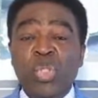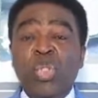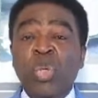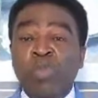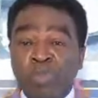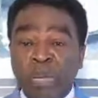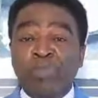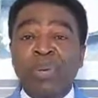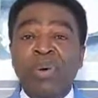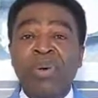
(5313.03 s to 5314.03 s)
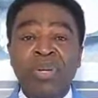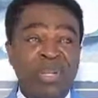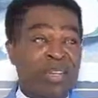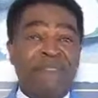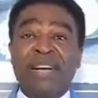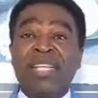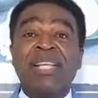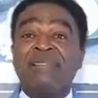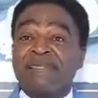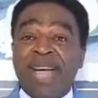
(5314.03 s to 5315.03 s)
Two people, in fact,
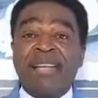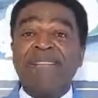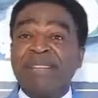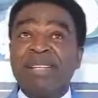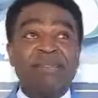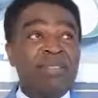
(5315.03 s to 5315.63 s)
five,